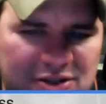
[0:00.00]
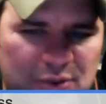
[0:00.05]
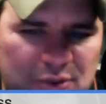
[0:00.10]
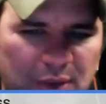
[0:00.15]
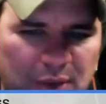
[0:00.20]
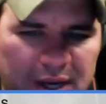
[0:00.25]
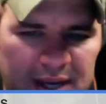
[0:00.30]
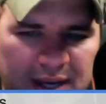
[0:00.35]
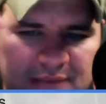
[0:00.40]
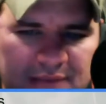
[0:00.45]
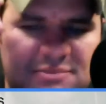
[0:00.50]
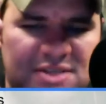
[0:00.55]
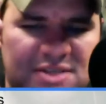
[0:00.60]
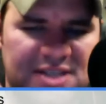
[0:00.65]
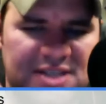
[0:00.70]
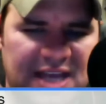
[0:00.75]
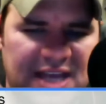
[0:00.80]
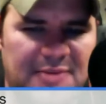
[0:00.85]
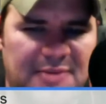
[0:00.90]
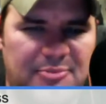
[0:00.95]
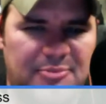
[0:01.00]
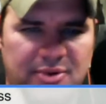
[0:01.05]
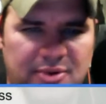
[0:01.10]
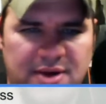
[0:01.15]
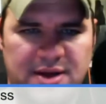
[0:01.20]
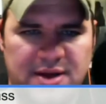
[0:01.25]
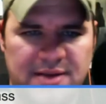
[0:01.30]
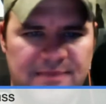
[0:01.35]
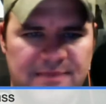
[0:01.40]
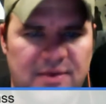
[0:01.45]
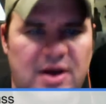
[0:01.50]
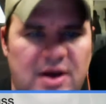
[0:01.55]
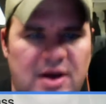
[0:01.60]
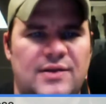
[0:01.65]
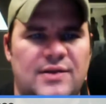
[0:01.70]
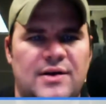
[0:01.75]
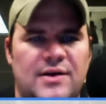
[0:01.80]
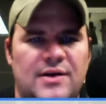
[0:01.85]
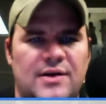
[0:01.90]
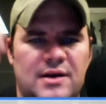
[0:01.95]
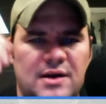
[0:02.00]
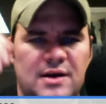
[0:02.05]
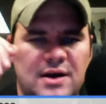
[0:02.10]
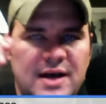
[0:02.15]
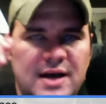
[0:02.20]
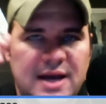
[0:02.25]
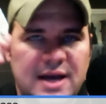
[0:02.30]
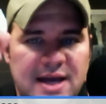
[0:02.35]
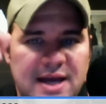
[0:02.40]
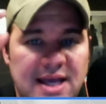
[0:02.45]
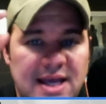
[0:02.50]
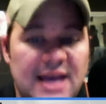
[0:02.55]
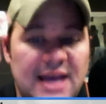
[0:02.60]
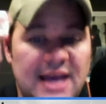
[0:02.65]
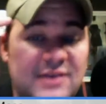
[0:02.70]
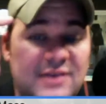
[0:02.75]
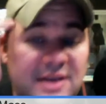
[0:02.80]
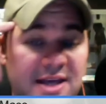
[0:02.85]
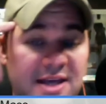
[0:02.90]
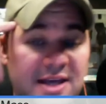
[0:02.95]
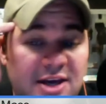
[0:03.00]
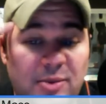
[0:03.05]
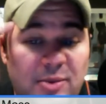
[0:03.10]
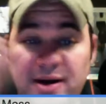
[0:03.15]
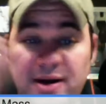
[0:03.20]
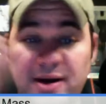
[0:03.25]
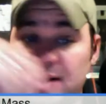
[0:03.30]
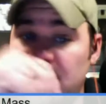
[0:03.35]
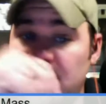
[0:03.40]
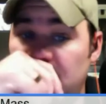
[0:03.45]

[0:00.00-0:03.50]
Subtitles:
so I stayed pretty on the even keel. But